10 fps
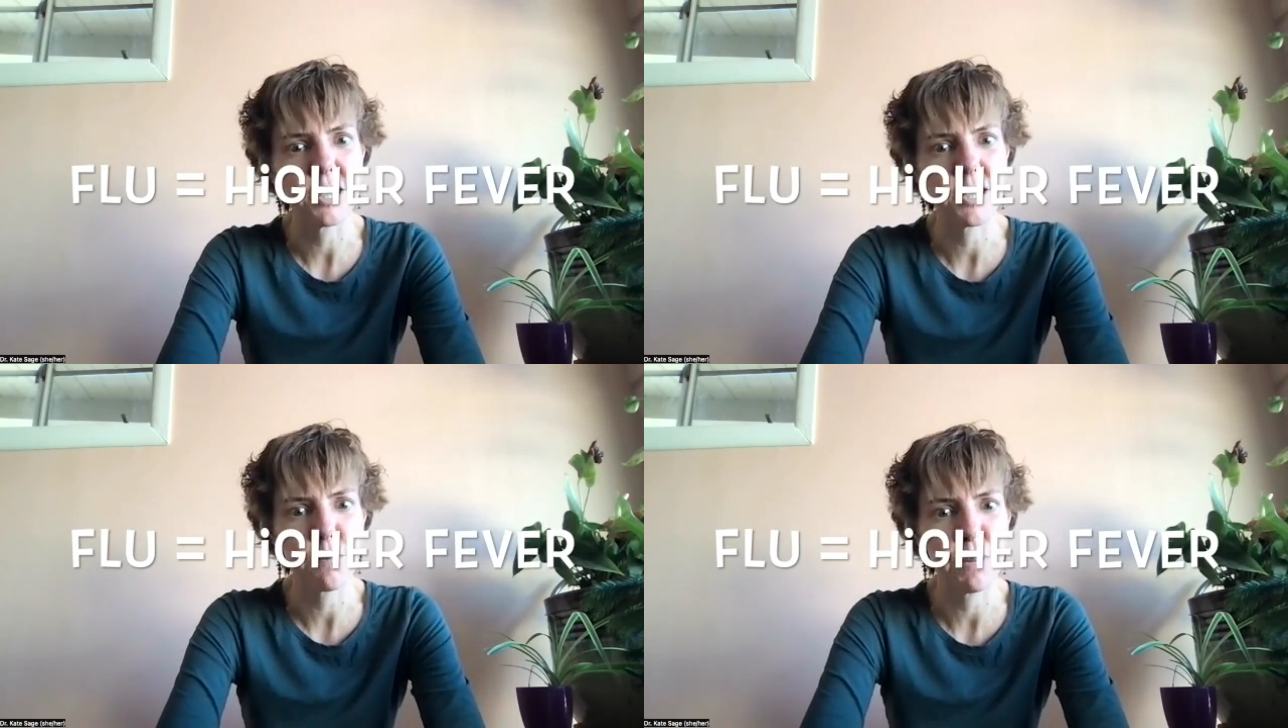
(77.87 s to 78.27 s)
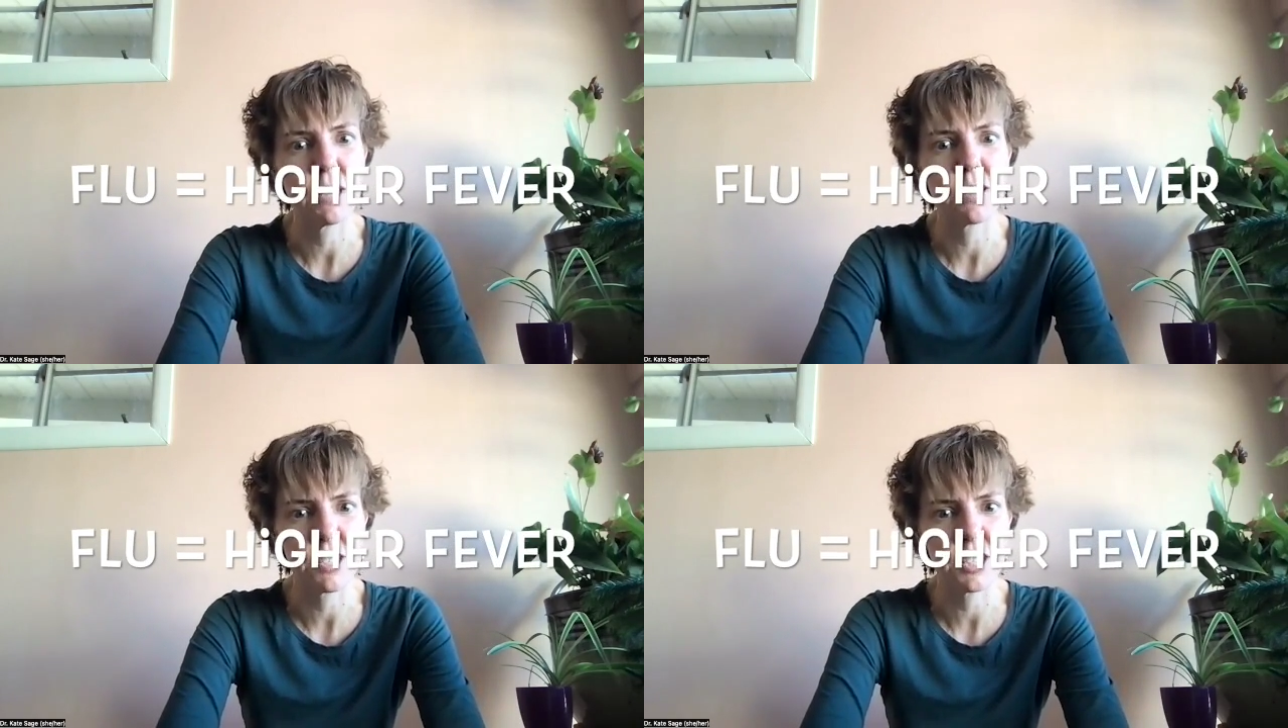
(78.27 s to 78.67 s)
is a
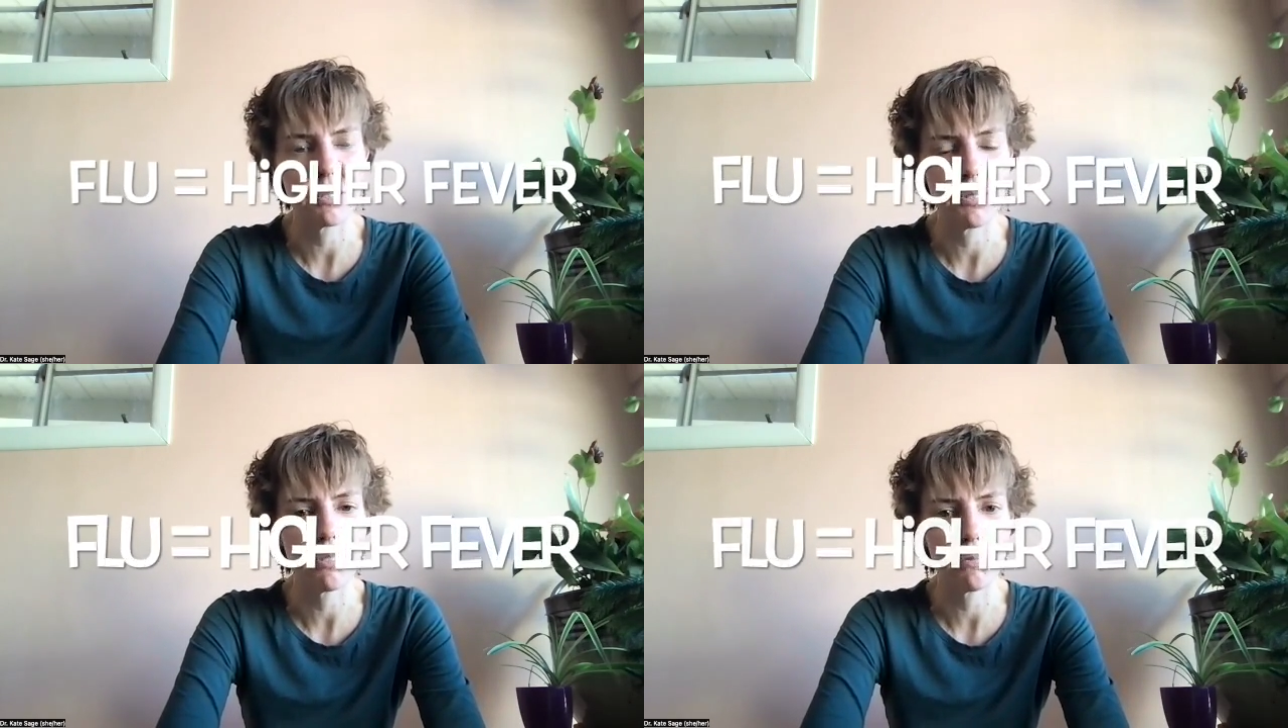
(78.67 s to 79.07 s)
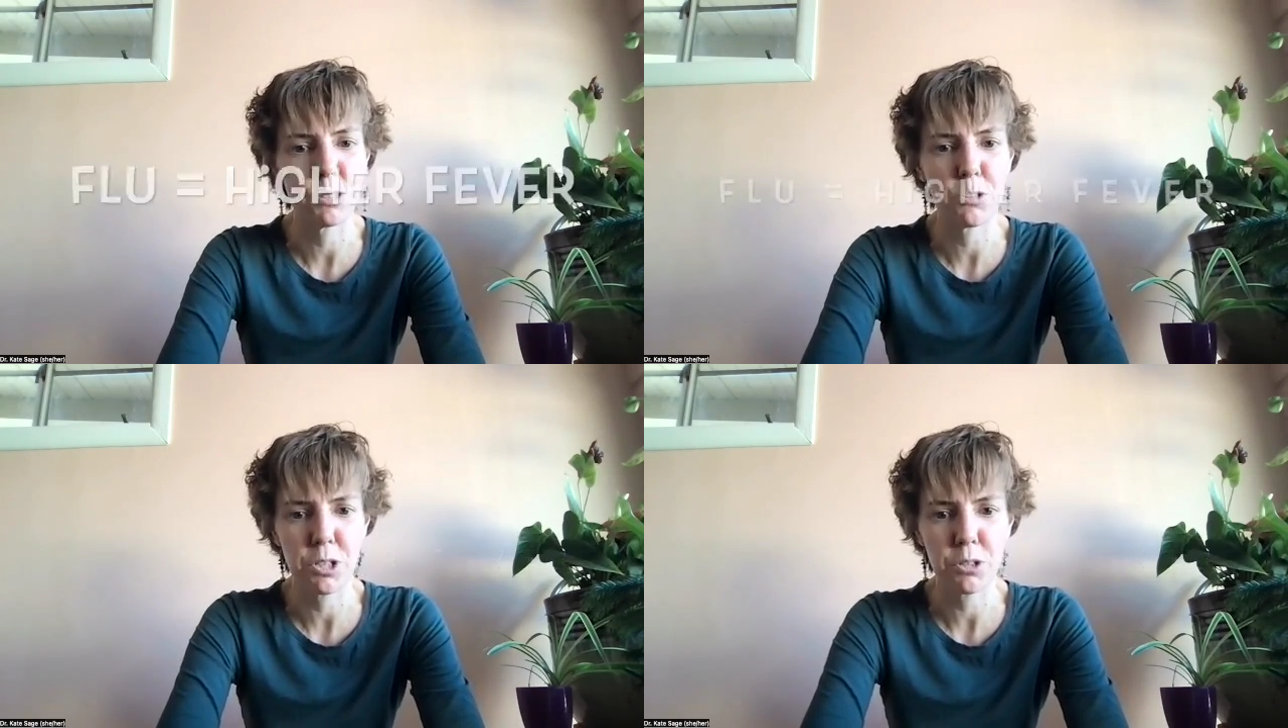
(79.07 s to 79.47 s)
bigger deal with the
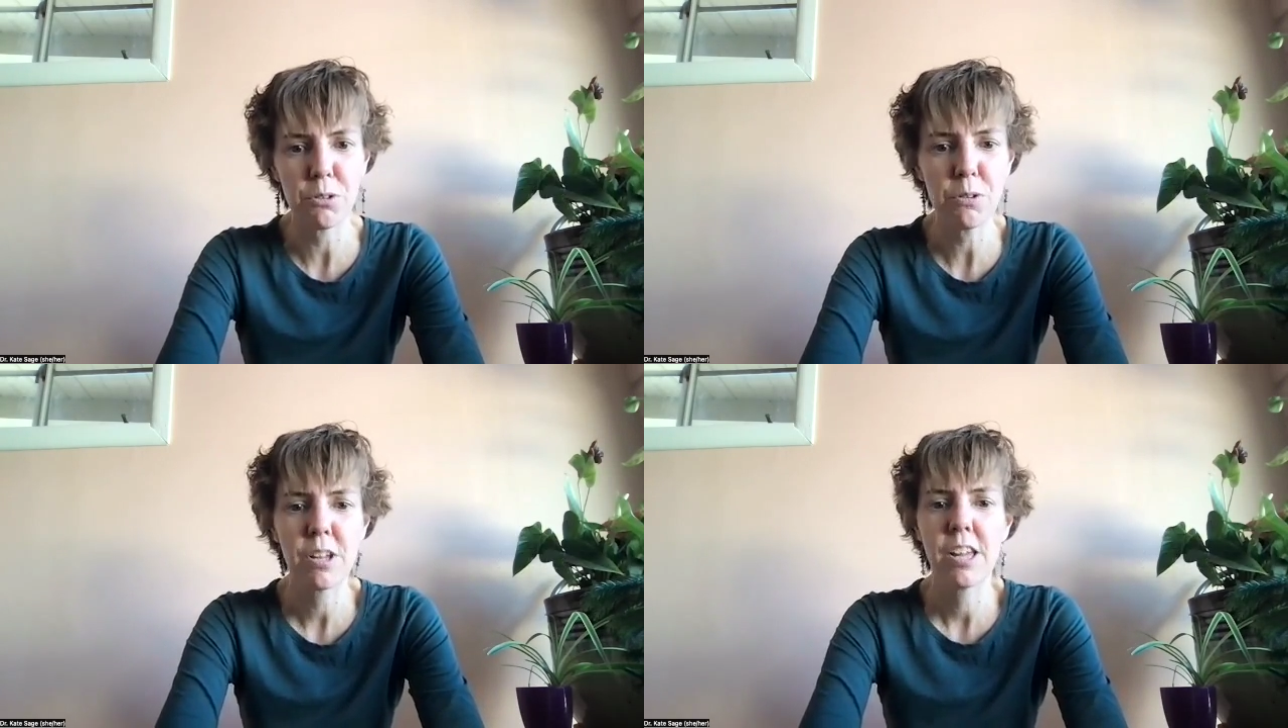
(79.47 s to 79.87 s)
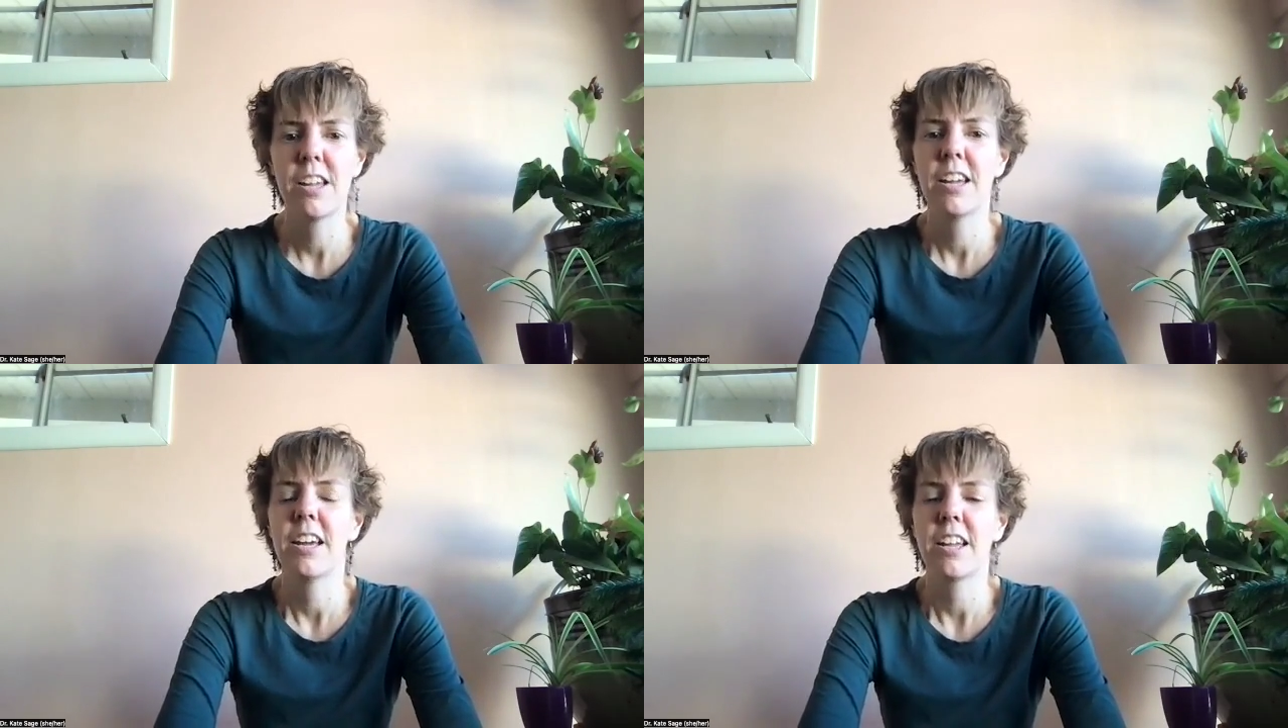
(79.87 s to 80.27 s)
flu too.
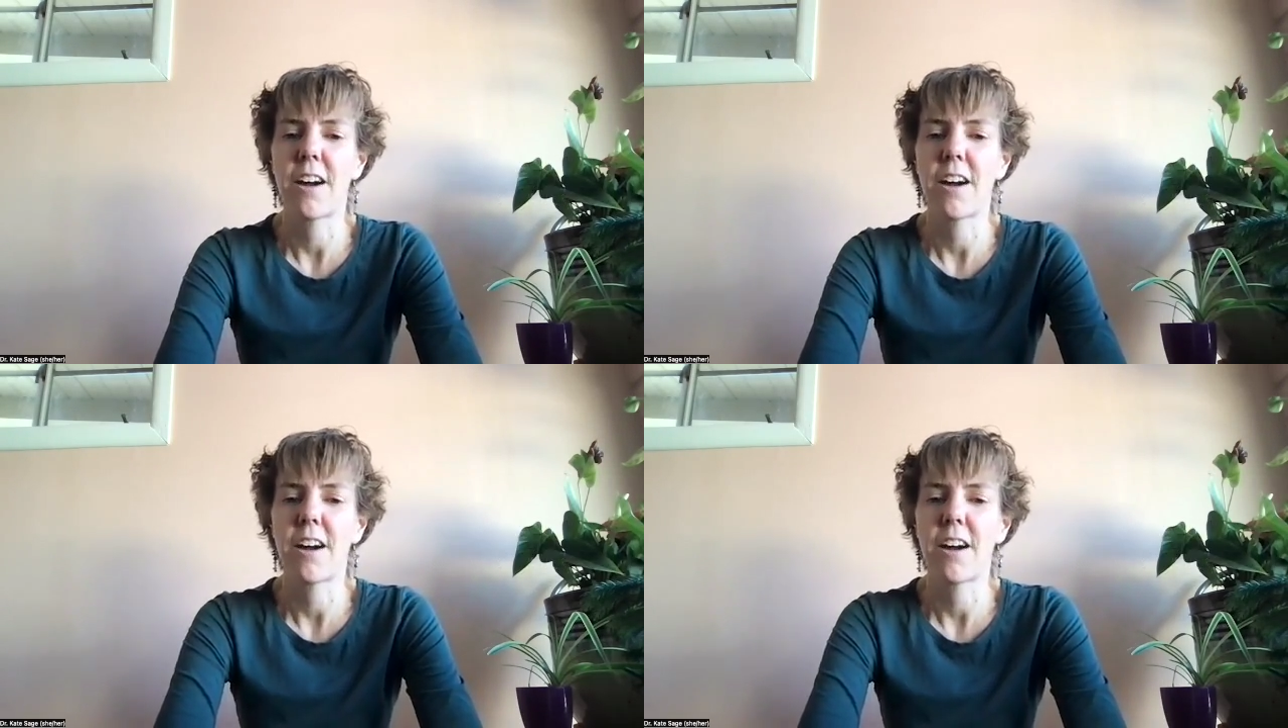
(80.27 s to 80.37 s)
And